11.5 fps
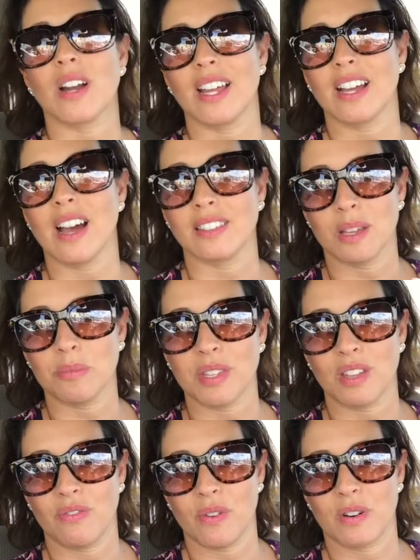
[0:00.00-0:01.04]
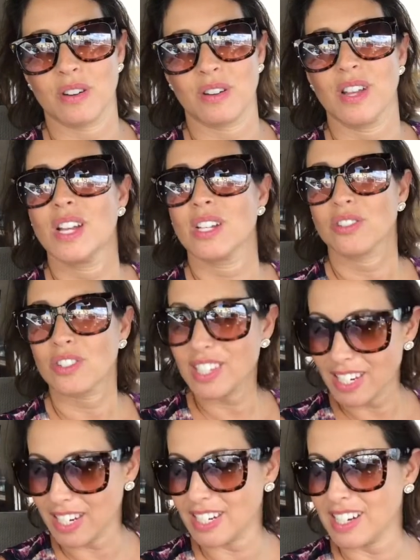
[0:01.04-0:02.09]
I got something for
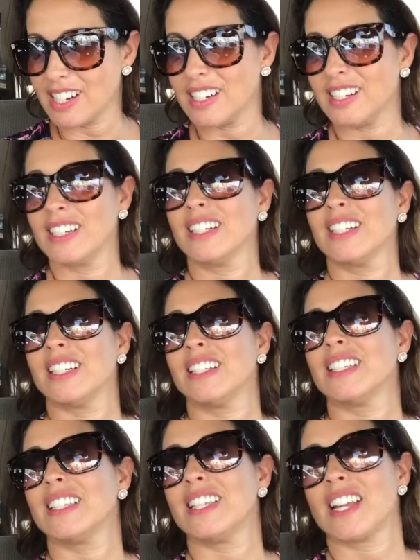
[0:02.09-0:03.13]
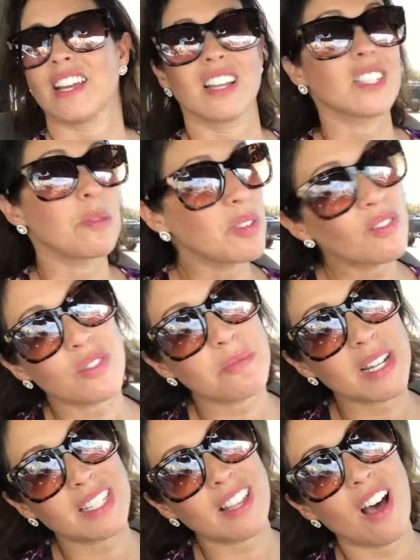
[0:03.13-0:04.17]
Christina, and then I got something for
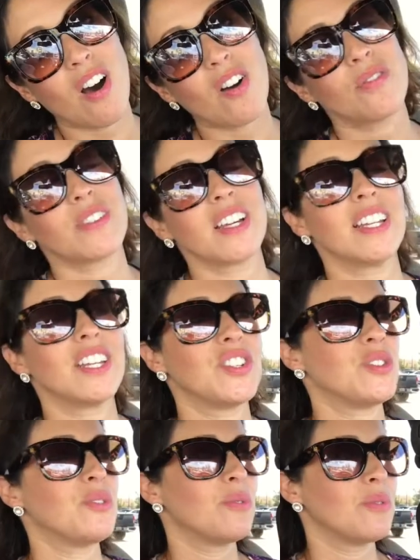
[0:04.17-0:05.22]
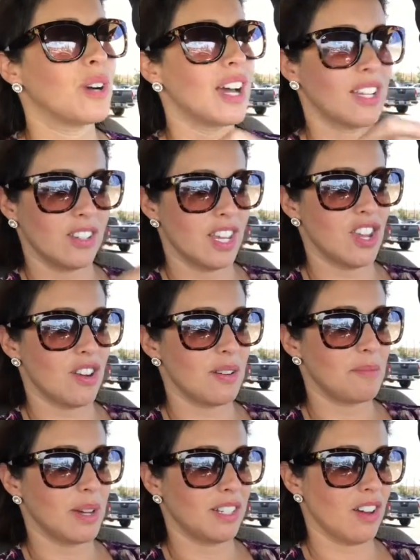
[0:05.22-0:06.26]
myself, and I knew I could hear
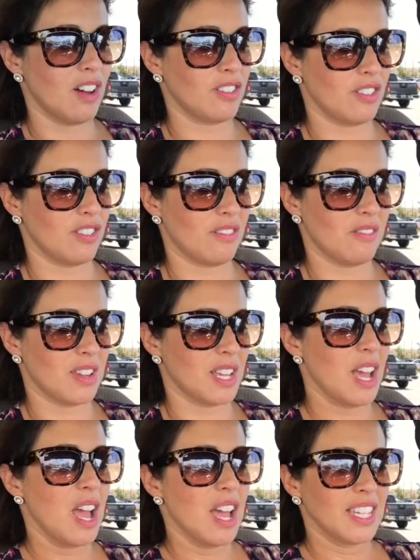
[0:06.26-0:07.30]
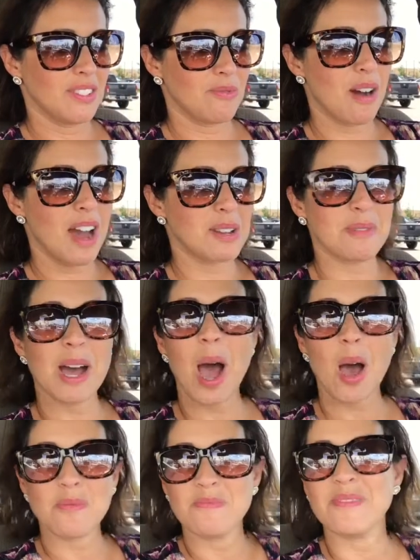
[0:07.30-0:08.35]
my daughter going, "What
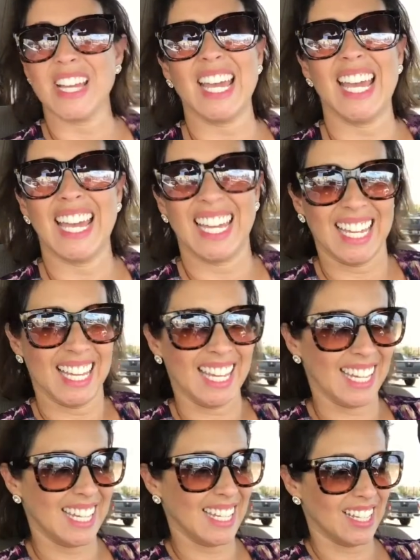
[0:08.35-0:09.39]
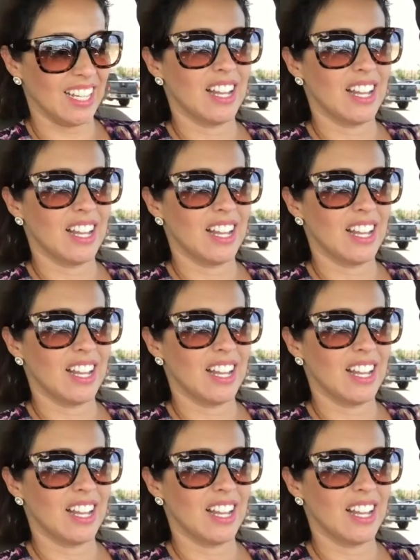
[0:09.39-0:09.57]
about me?"